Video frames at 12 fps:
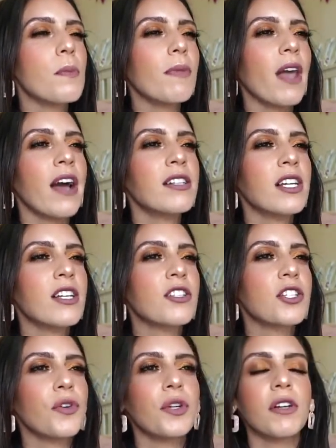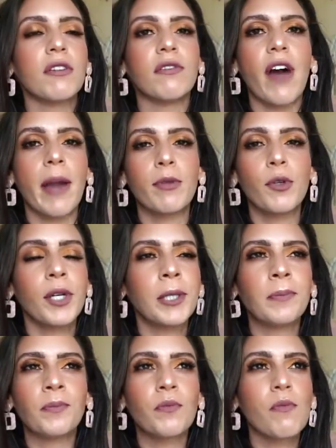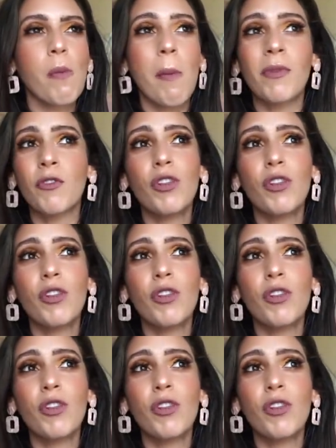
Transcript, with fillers: It has like a cereal vibe to it. If